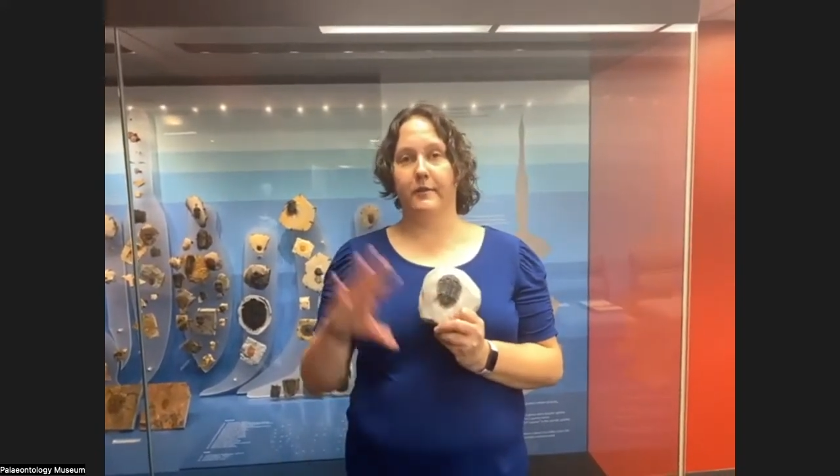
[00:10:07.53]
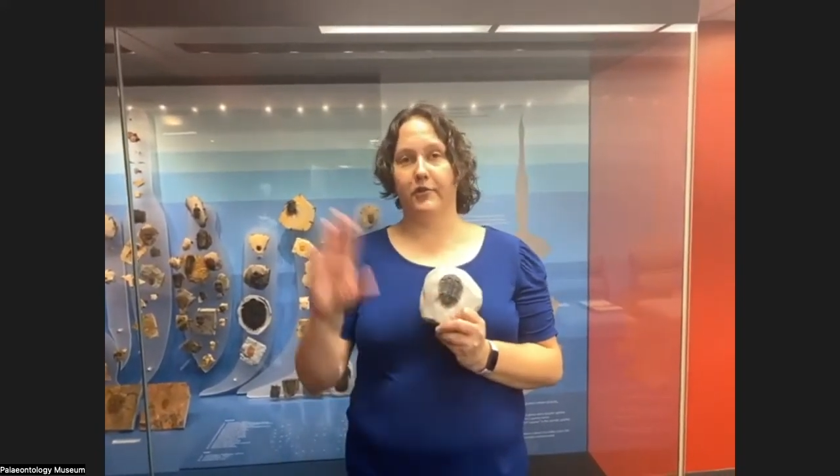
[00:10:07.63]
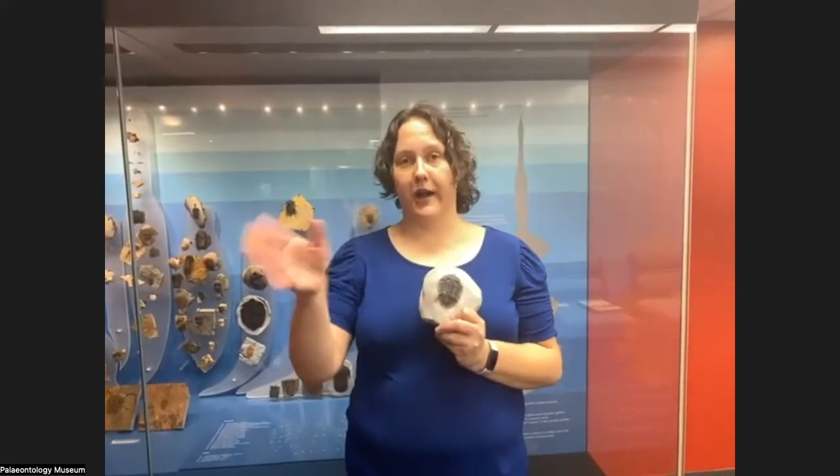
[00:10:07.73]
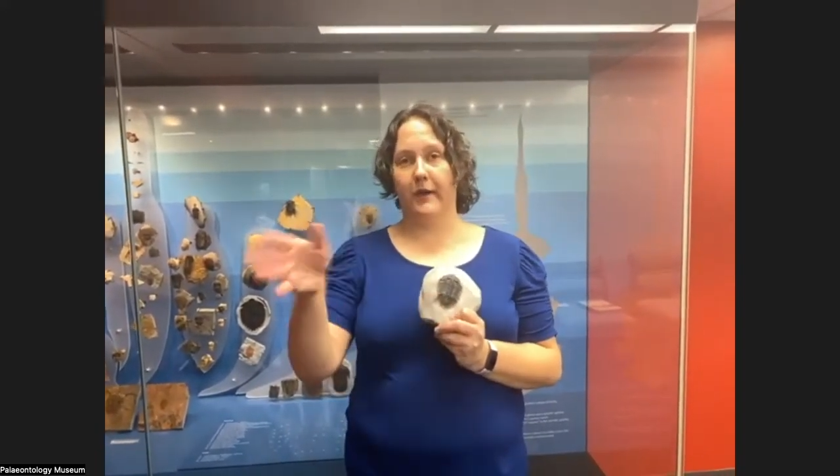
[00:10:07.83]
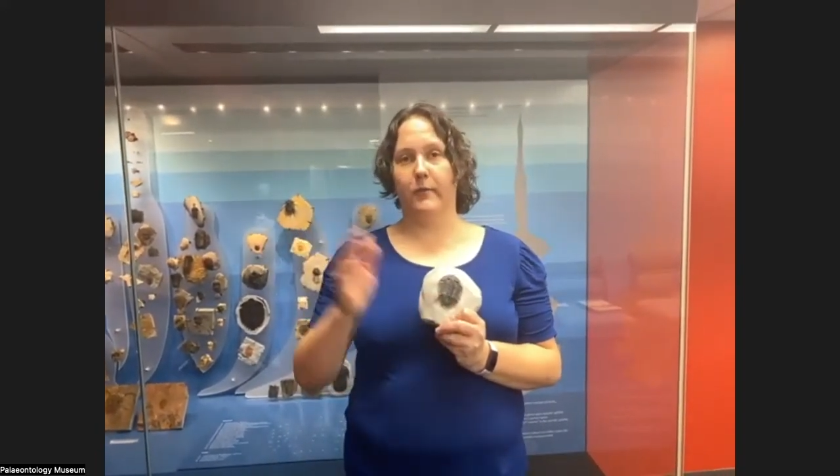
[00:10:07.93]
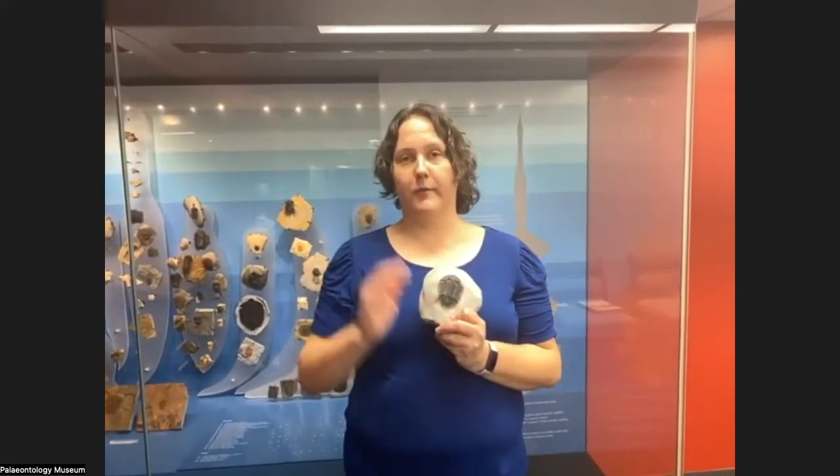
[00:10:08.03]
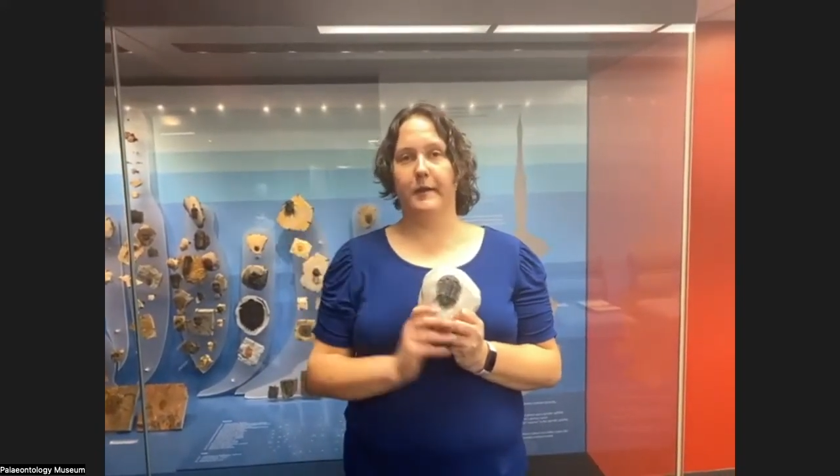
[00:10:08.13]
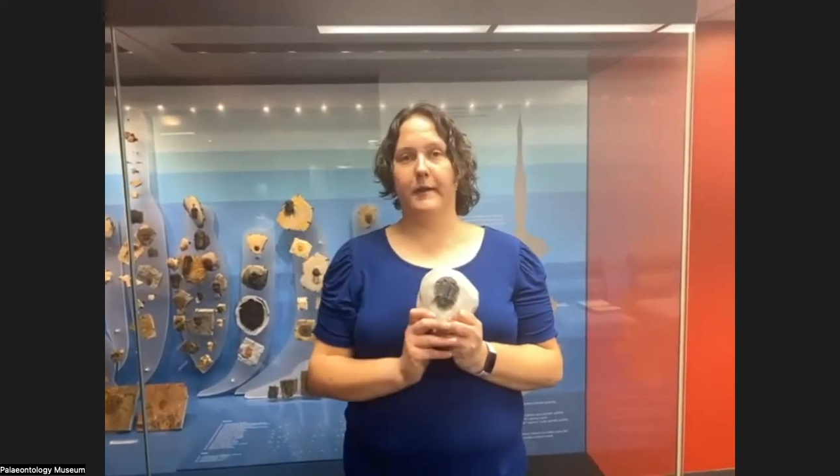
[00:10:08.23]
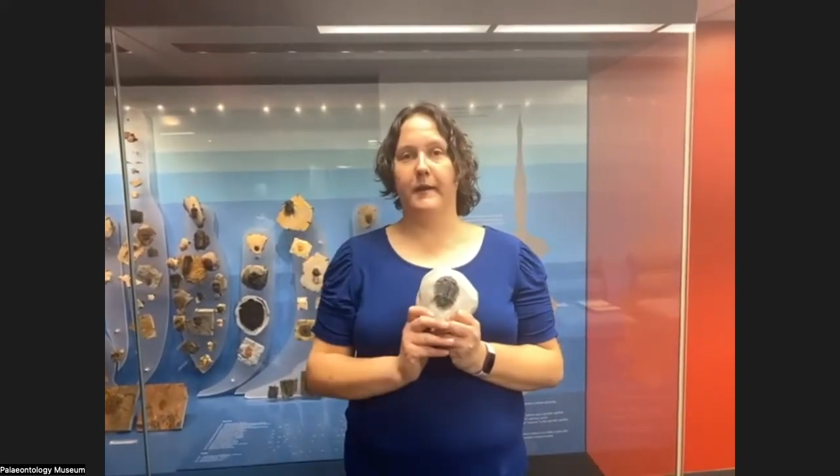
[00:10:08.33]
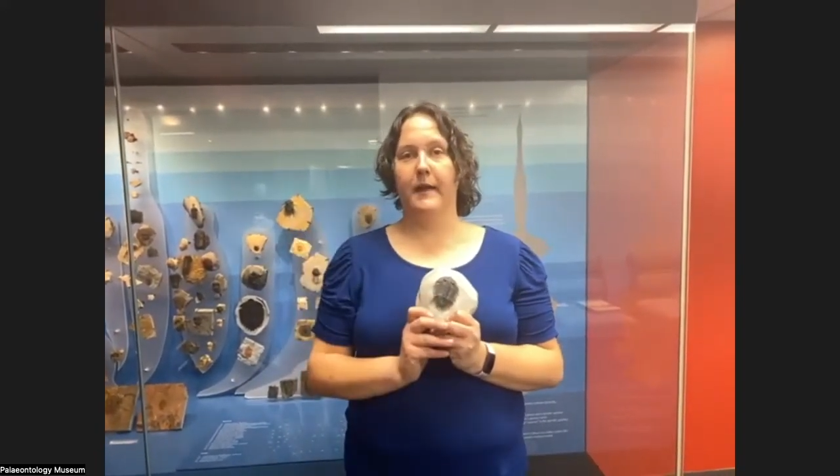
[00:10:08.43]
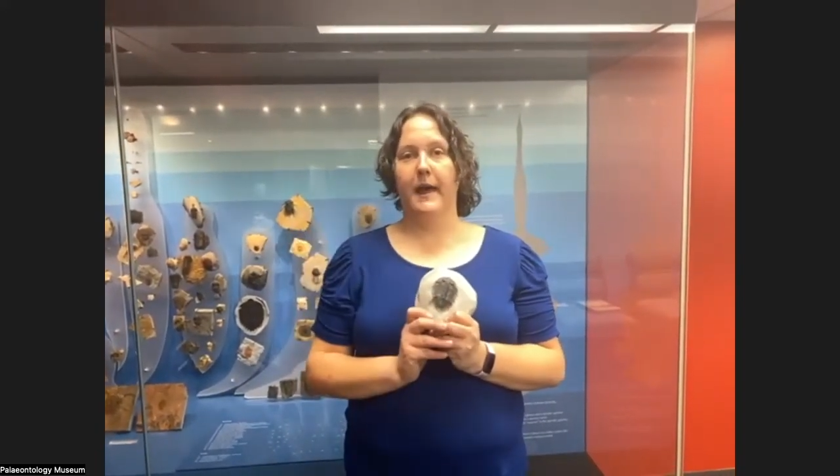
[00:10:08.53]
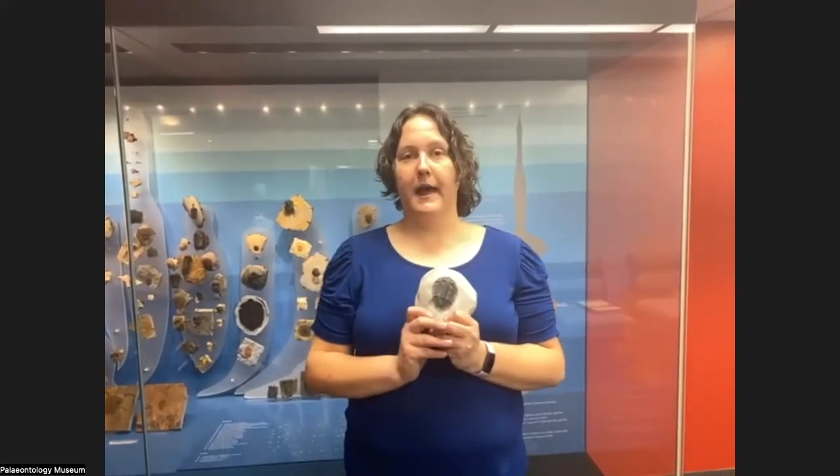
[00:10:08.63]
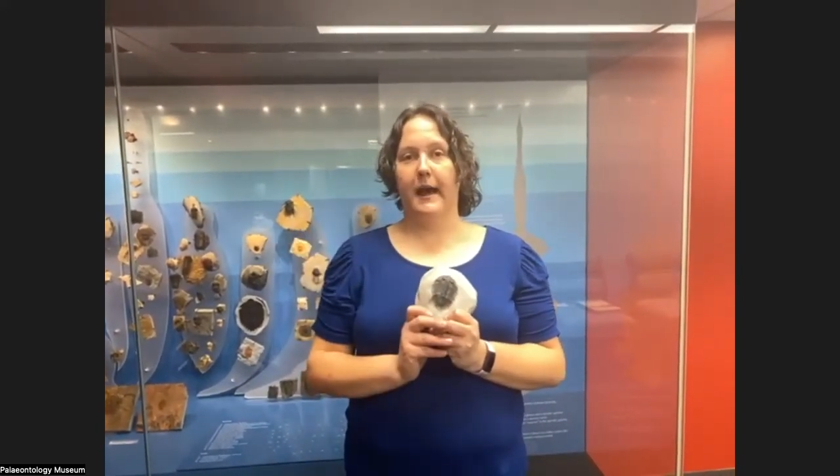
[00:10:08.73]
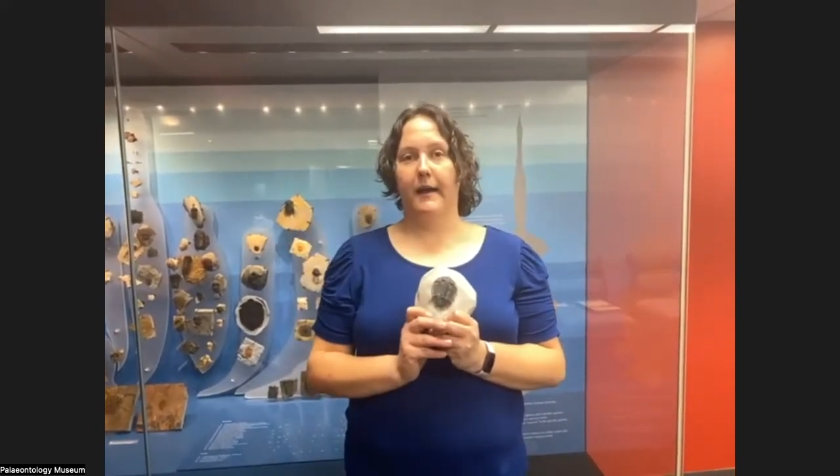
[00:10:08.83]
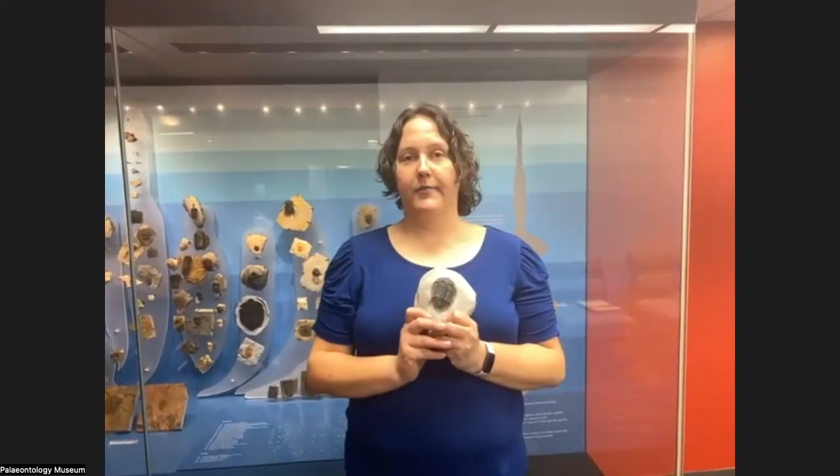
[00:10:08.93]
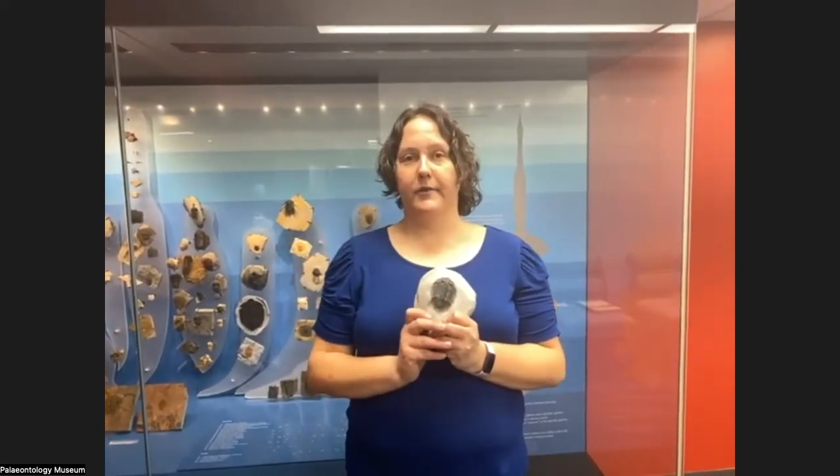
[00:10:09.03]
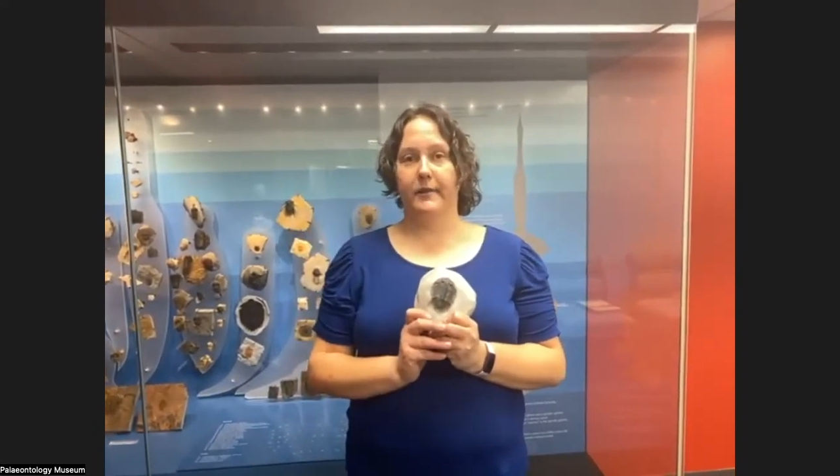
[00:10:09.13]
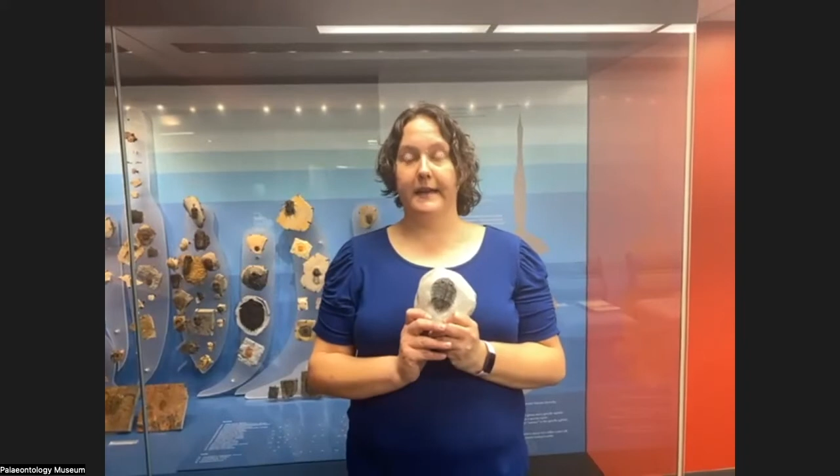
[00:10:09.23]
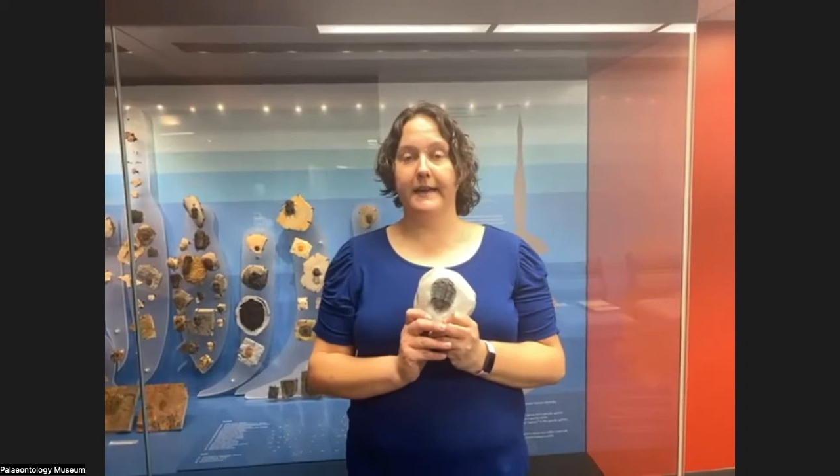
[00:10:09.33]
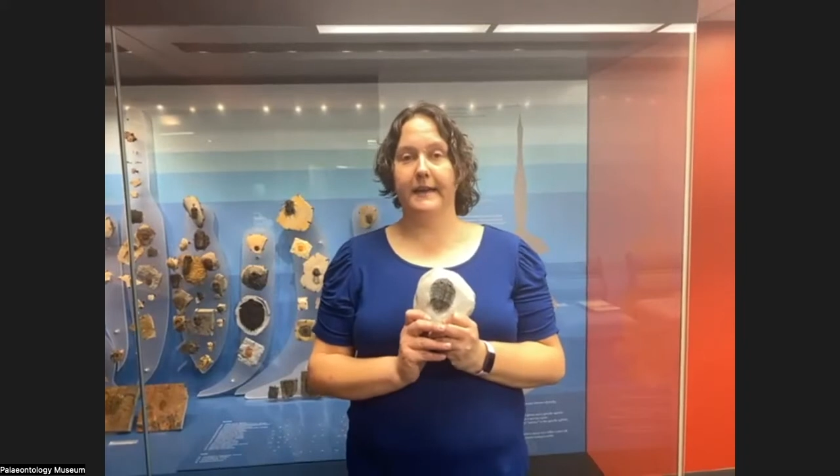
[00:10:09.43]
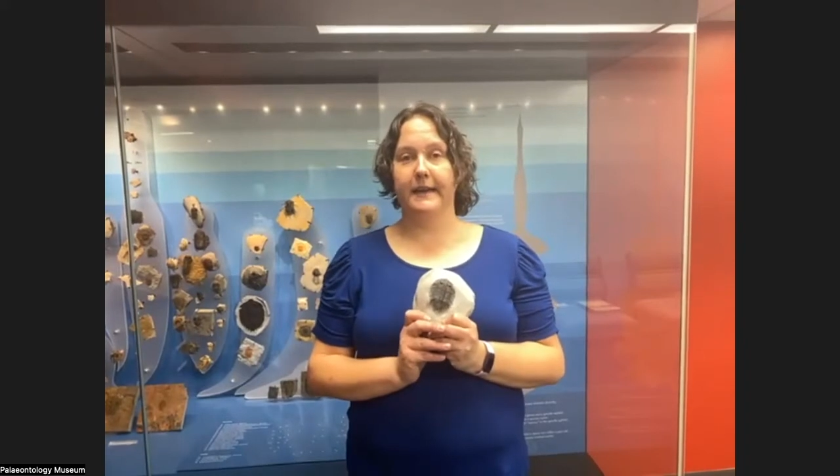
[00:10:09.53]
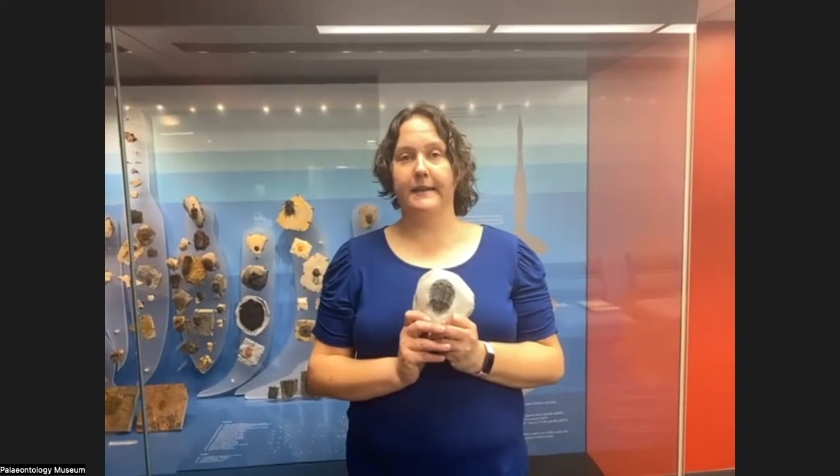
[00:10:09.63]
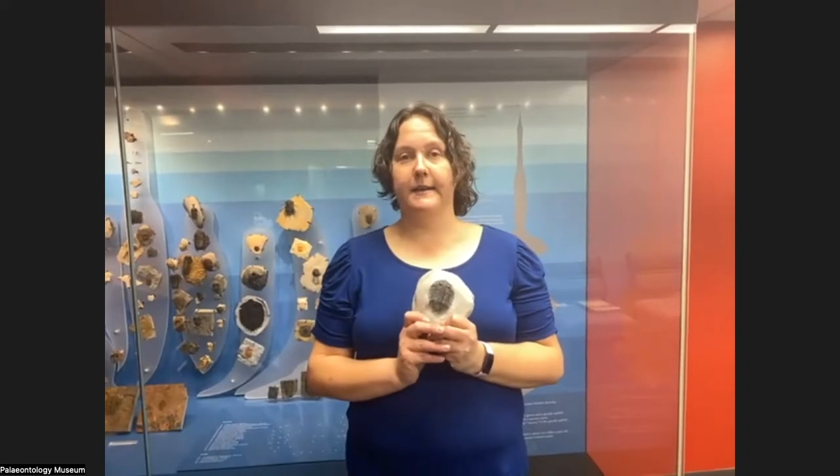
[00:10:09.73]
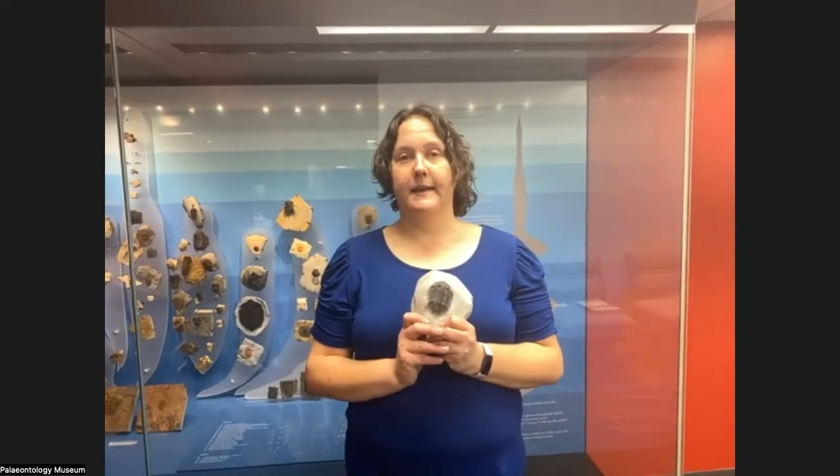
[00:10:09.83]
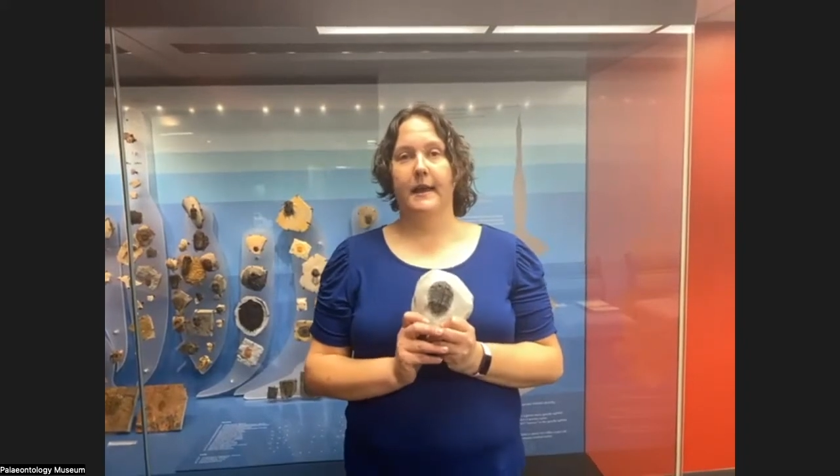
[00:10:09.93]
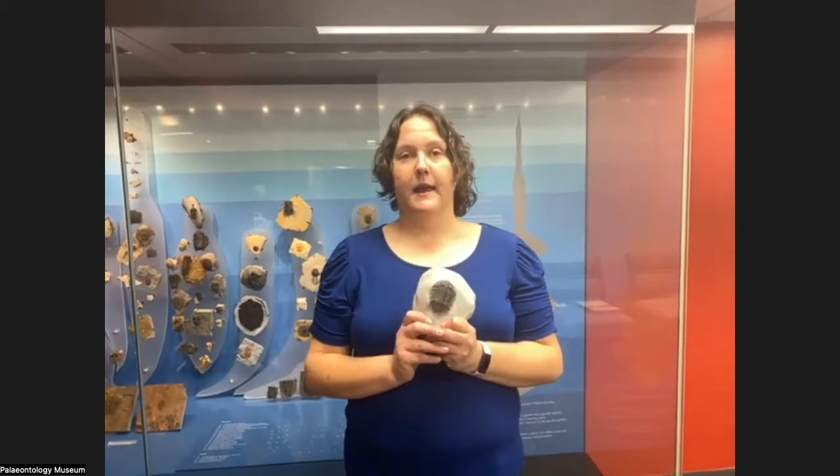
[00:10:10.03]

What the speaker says: the chat will have the link in it.